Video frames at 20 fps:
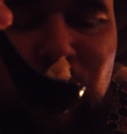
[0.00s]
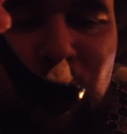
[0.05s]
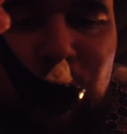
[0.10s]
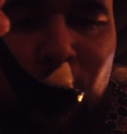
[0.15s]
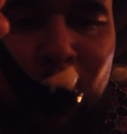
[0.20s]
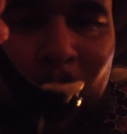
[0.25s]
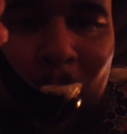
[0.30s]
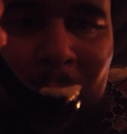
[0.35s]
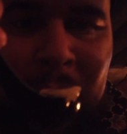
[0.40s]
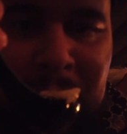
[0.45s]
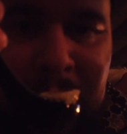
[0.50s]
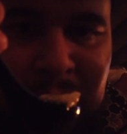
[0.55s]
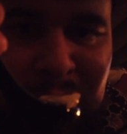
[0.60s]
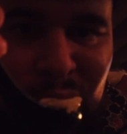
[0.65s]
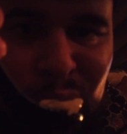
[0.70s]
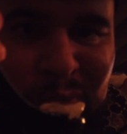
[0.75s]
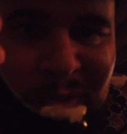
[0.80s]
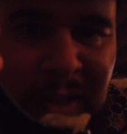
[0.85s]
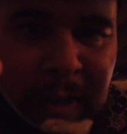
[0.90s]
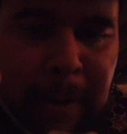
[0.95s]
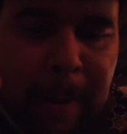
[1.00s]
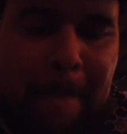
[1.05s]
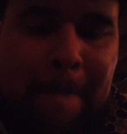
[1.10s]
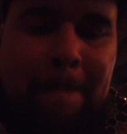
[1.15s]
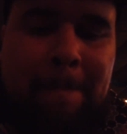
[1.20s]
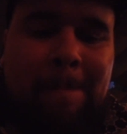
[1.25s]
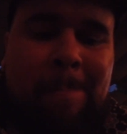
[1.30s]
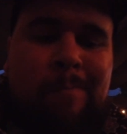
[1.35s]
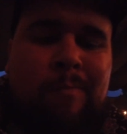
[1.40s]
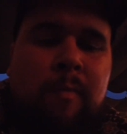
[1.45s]
Highly recommend
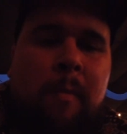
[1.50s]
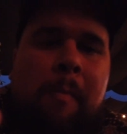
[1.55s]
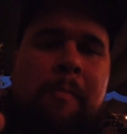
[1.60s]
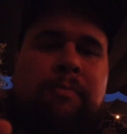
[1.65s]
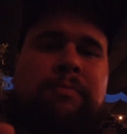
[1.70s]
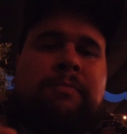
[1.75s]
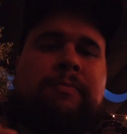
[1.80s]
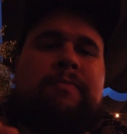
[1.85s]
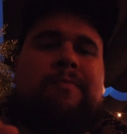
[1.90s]
Jinya for